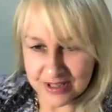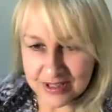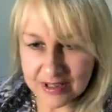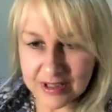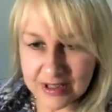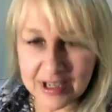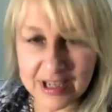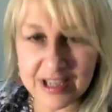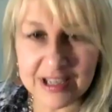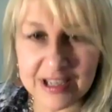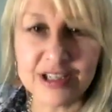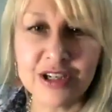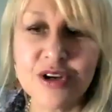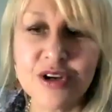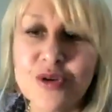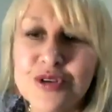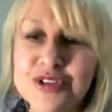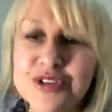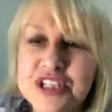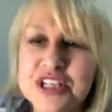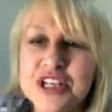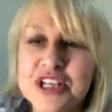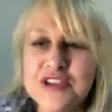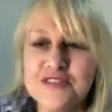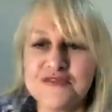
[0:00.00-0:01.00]
At your
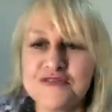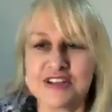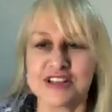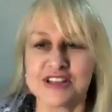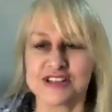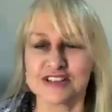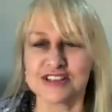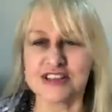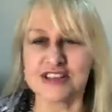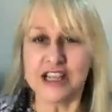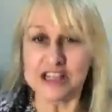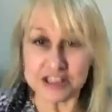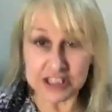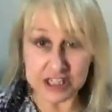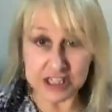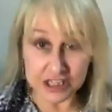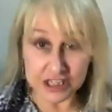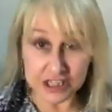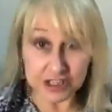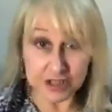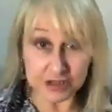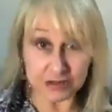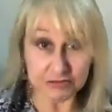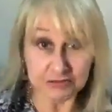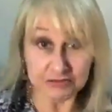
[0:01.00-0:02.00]
service.
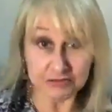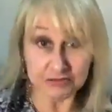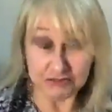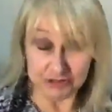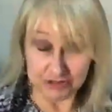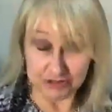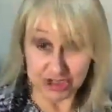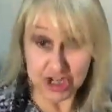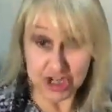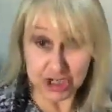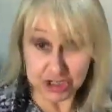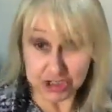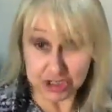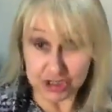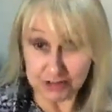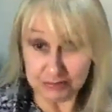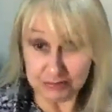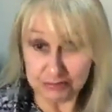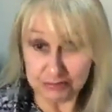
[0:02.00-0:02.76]
Sit, sit.